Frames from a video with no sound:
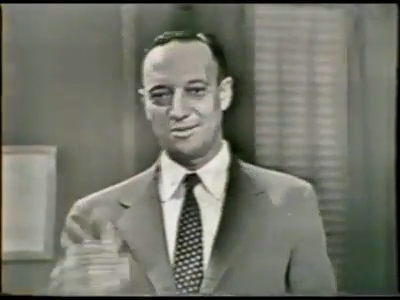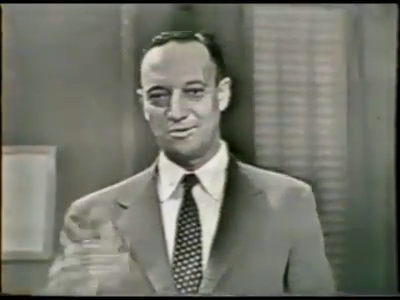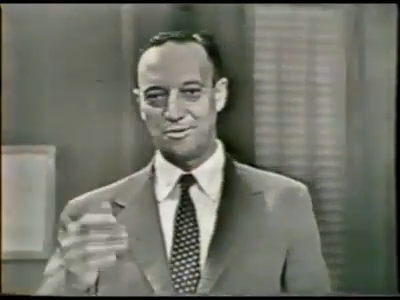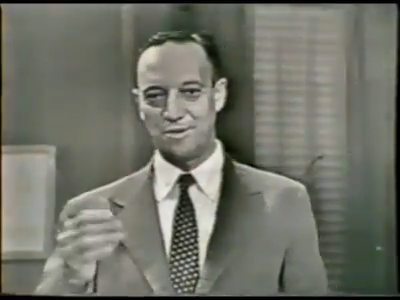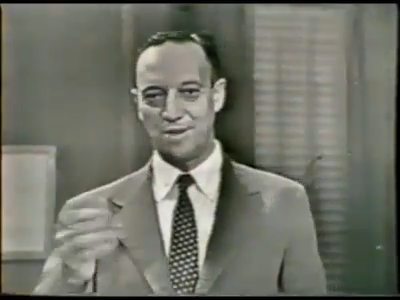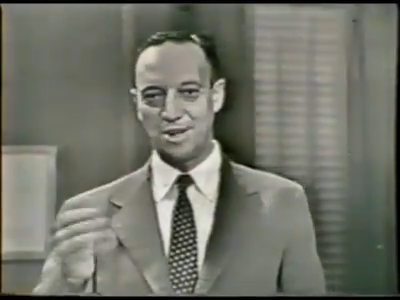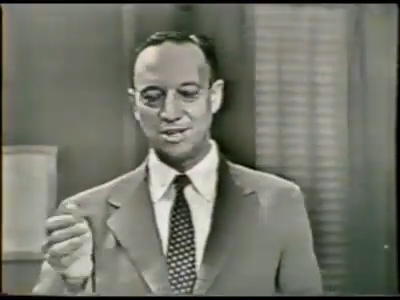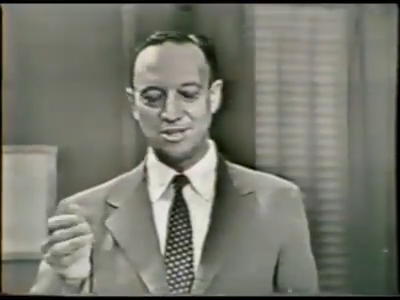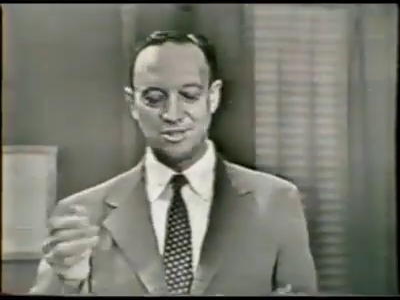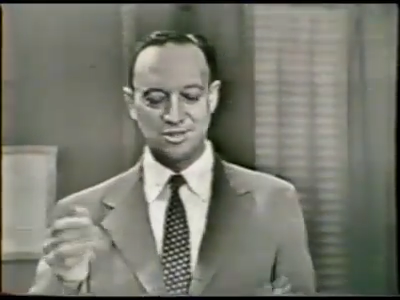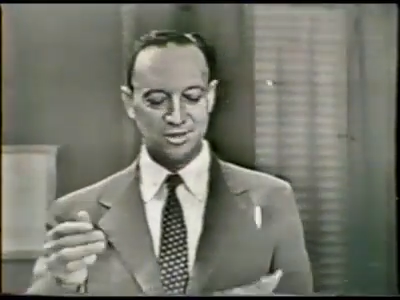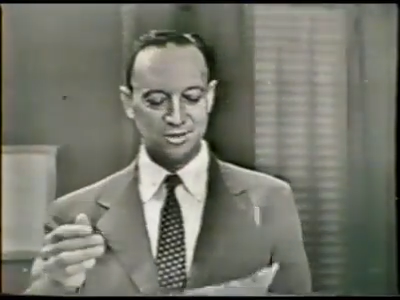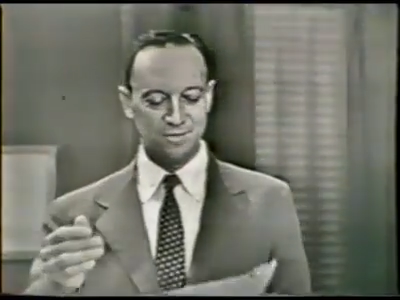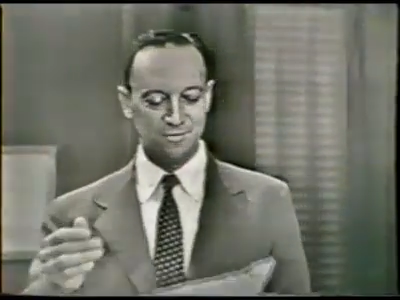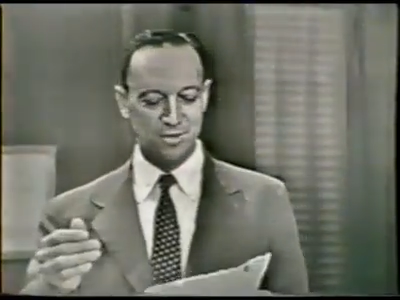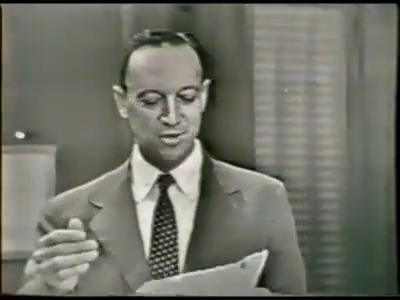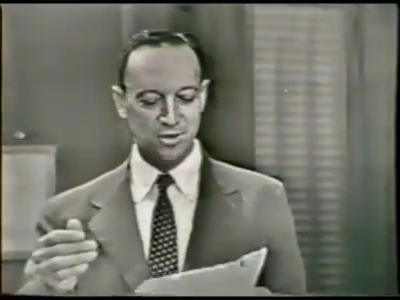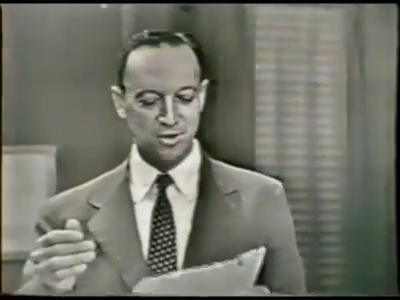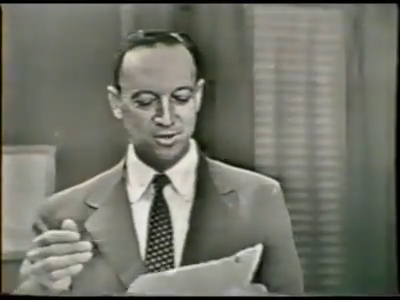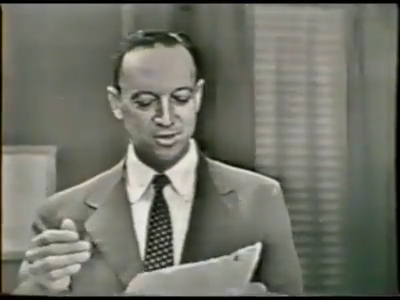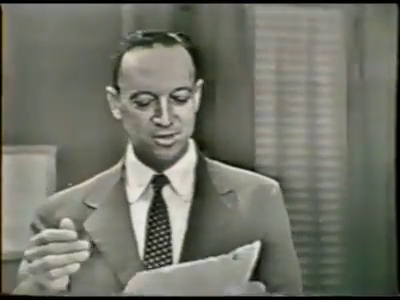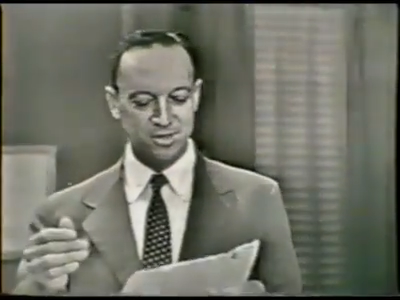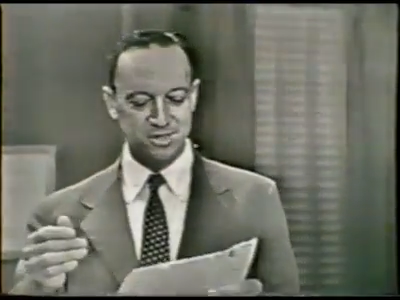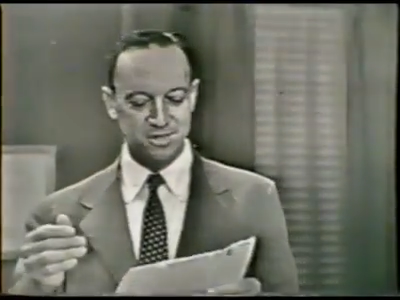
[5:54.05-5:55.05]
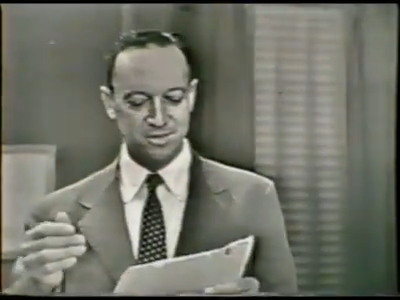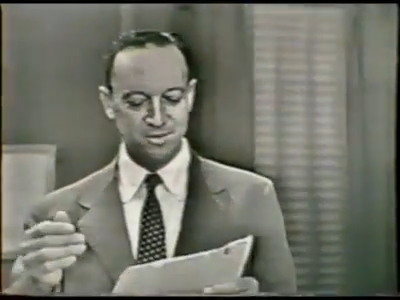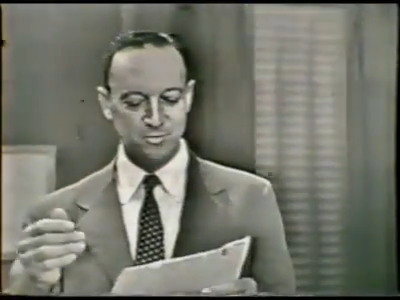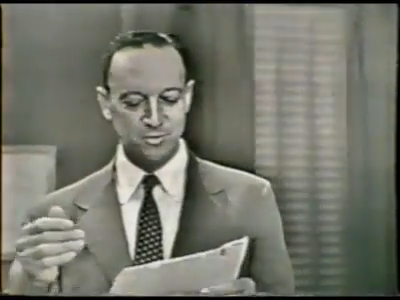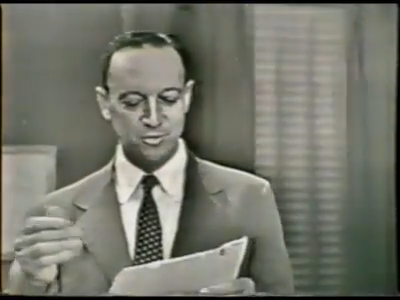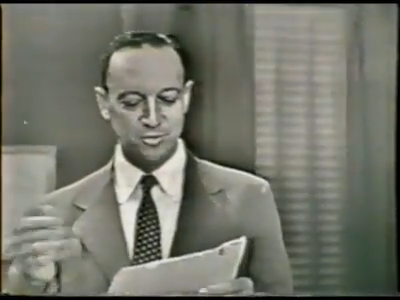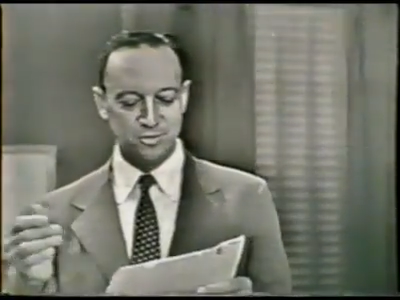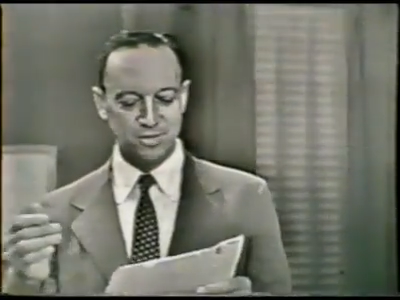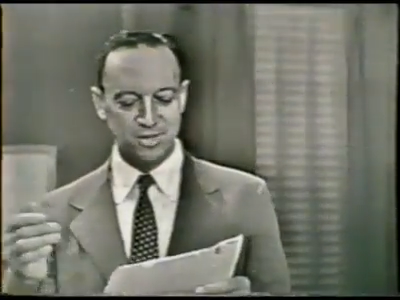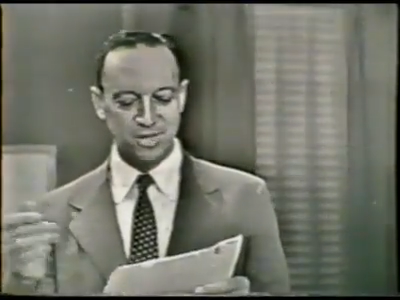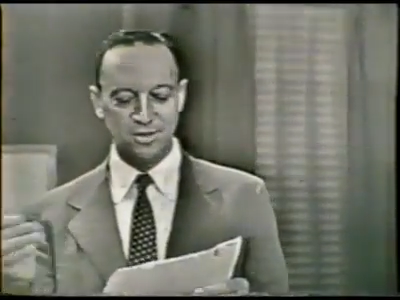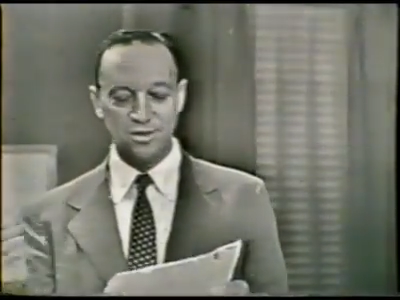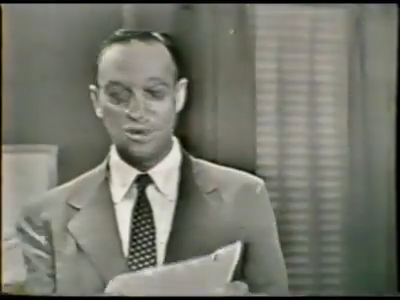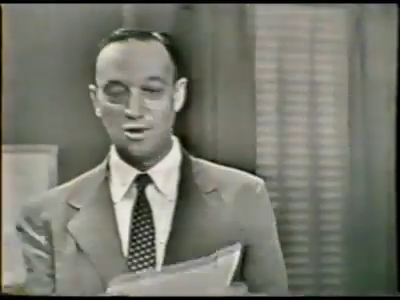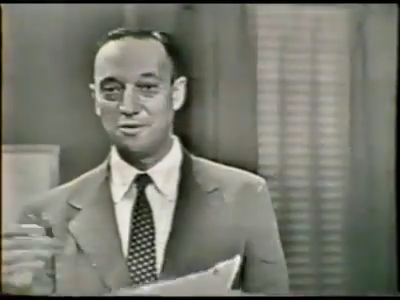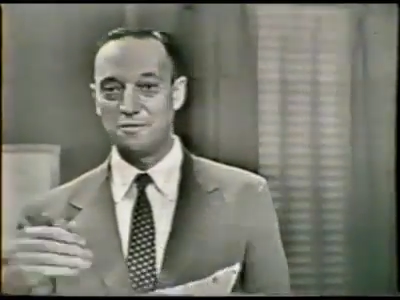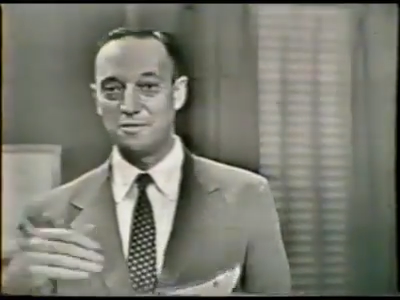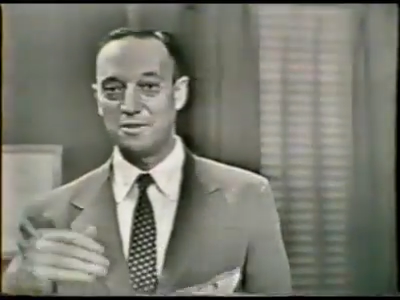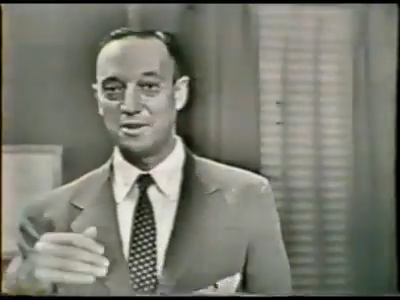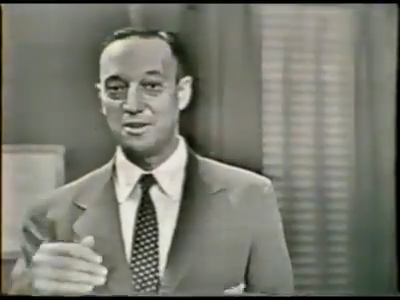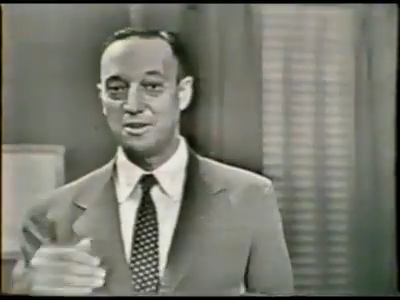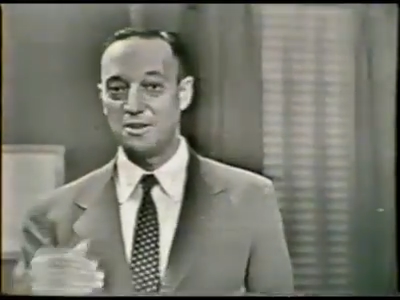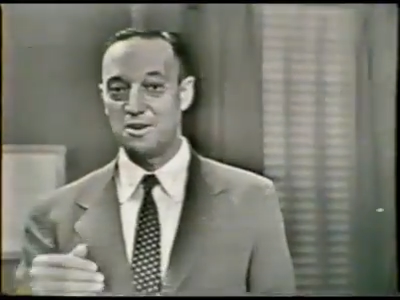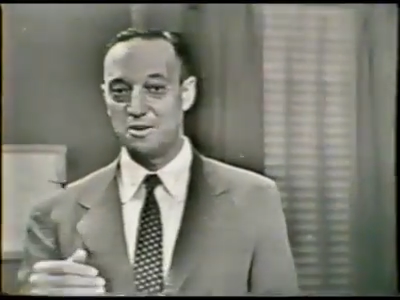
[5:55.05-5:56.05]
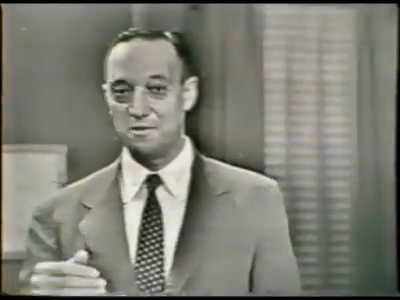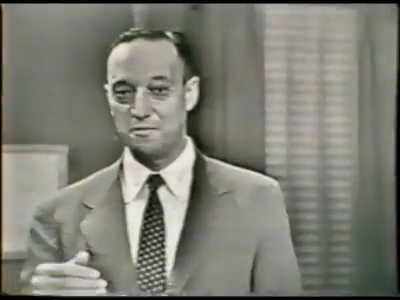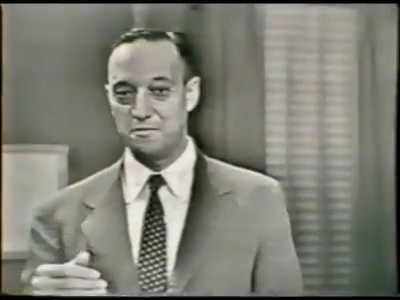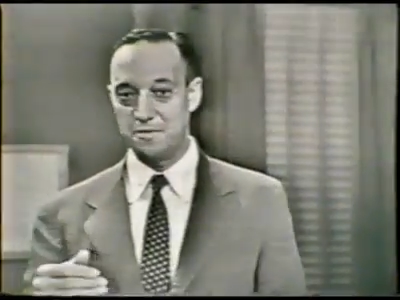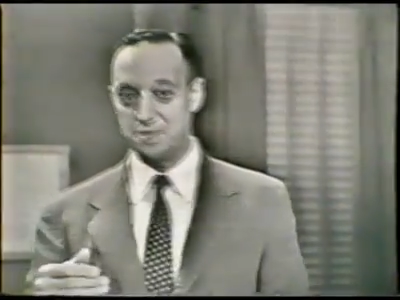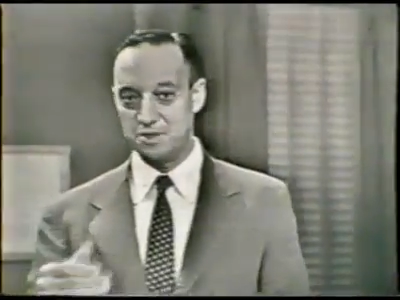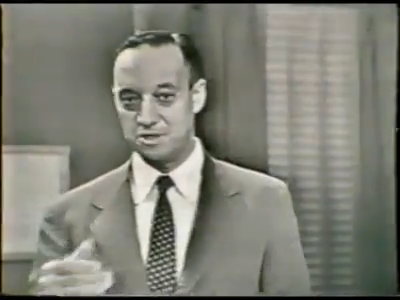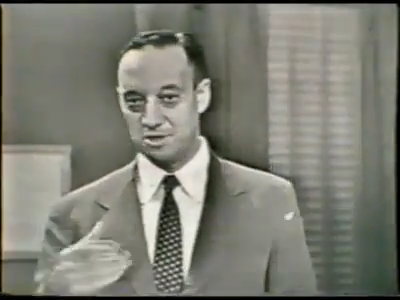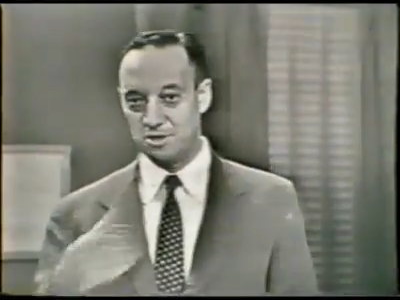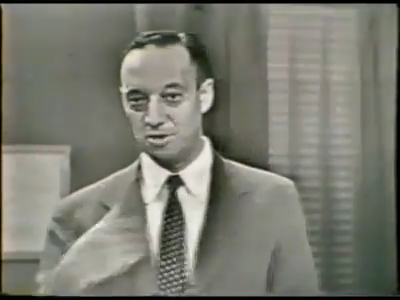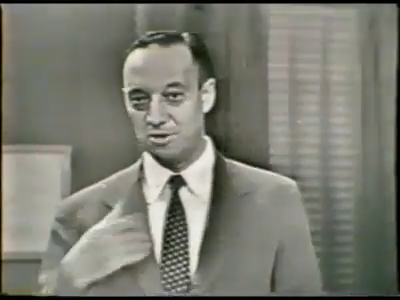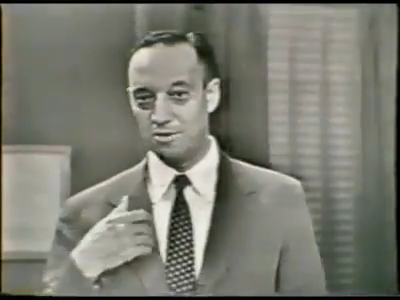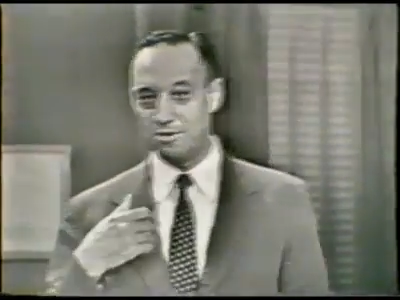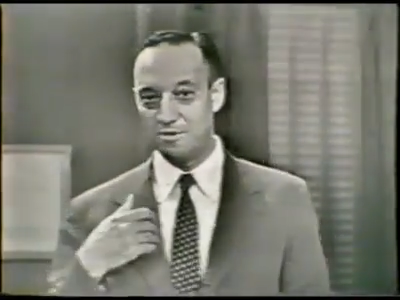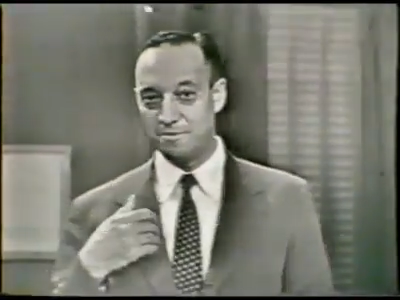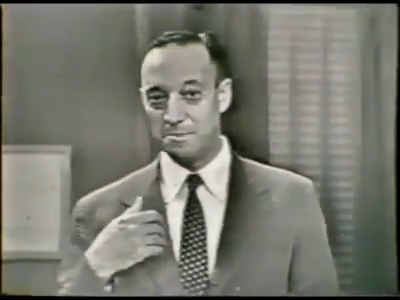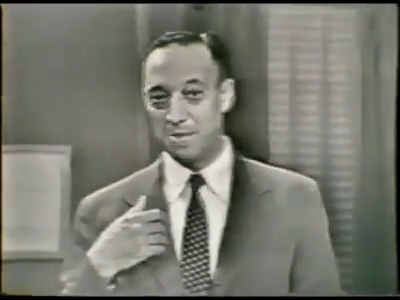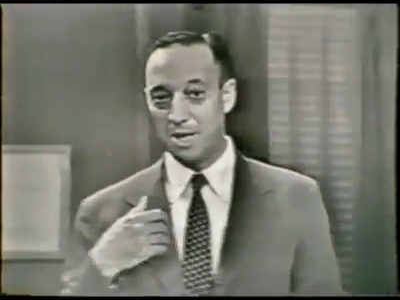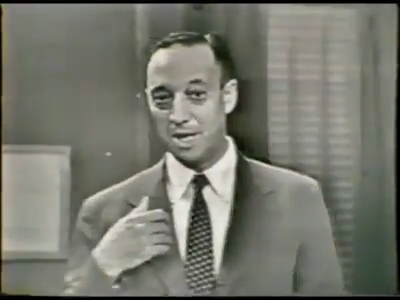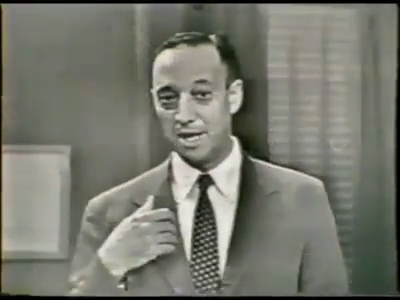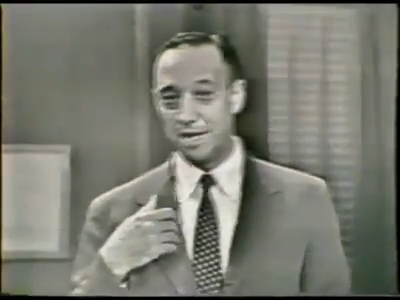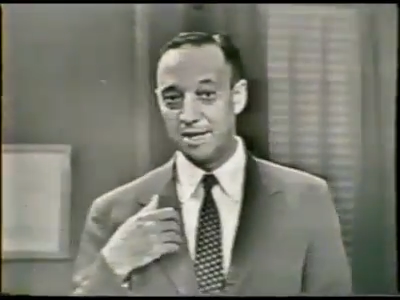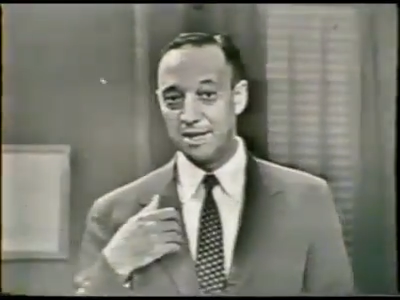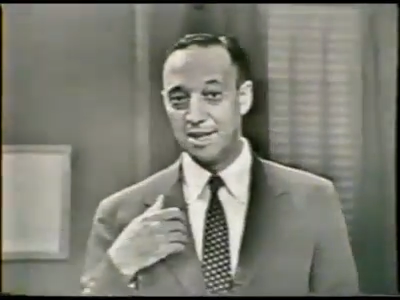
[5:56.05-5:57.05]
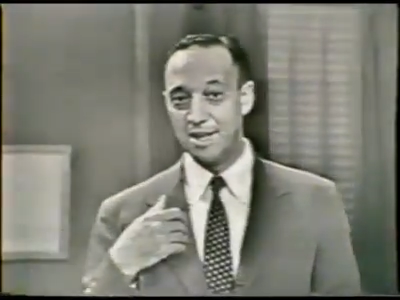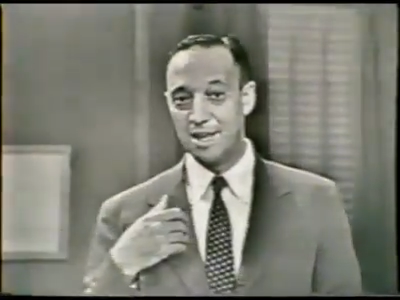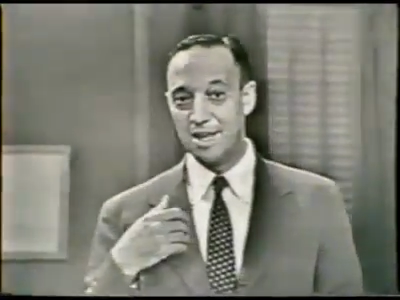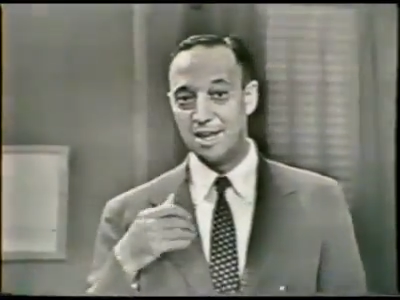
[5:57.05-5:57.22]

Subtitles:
creation of yours amusing, awful, and artificial, or of mine,